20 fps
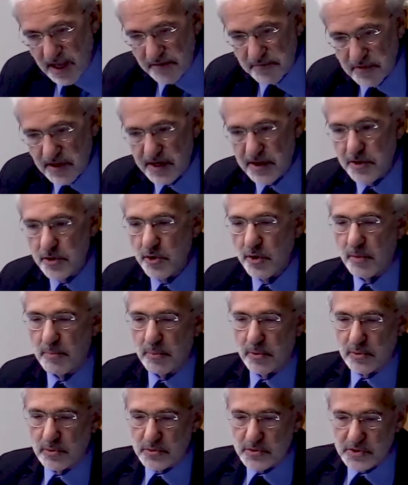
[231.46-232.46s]
the
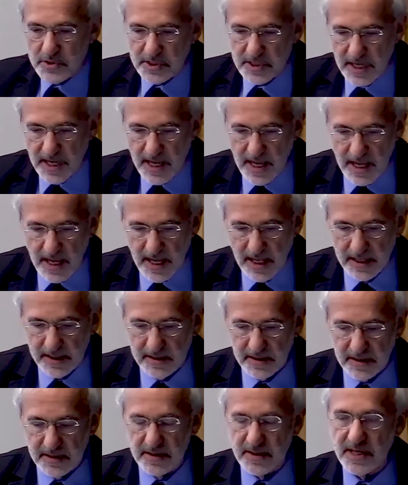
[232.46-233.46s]
renewables
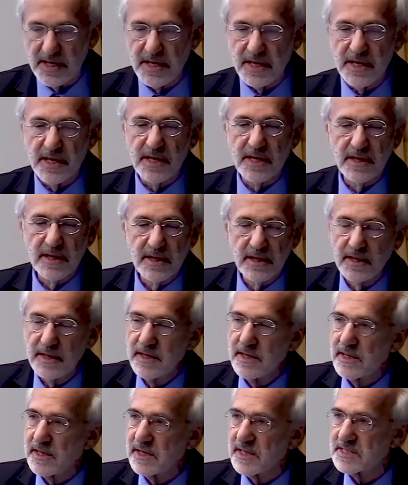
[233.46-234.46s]
and
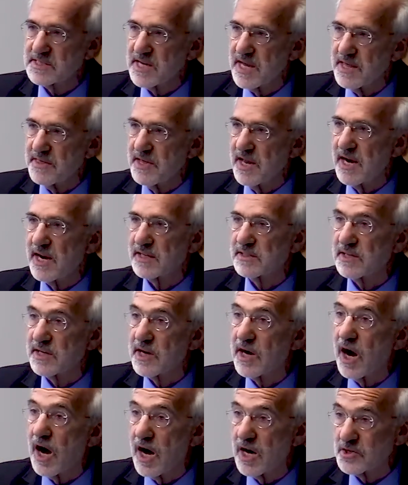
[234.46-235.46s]
let's say the electric
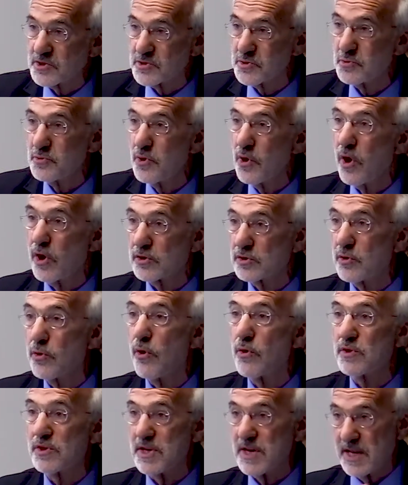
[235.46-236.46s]
cars do not
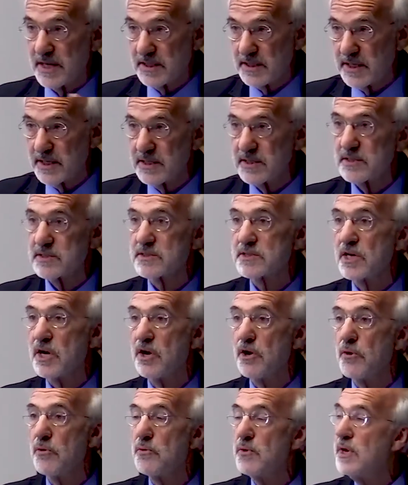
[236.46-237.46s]
coordinate.
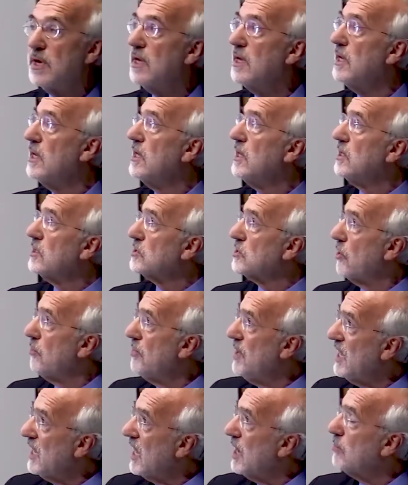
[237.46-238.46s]
So
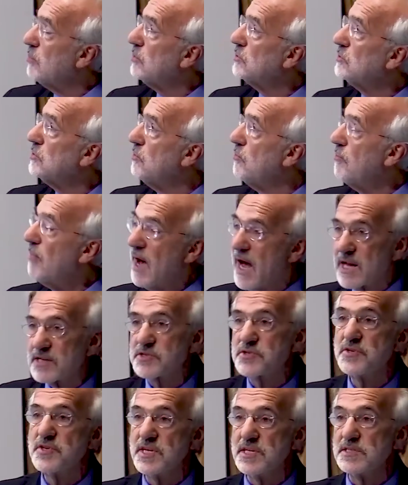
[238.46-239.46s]
being able to
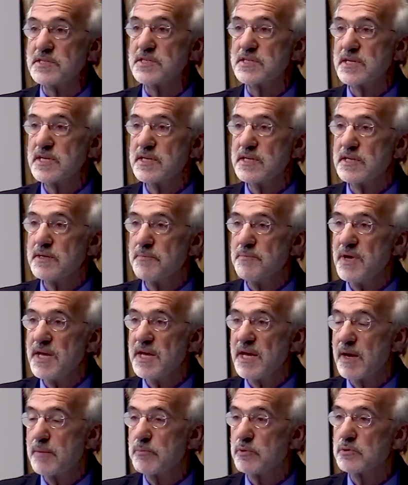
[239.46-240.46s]
match this,
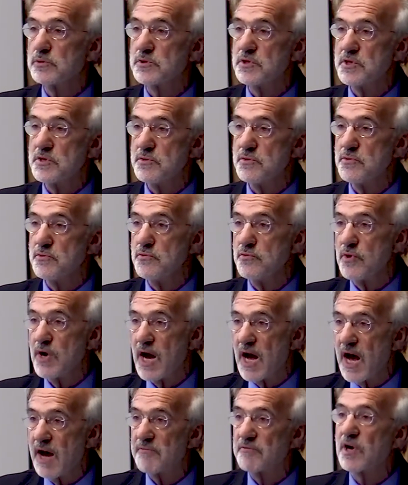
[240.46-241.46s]
being able to
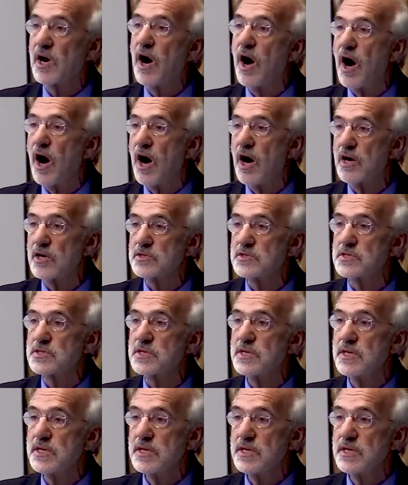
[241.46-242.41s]
have cars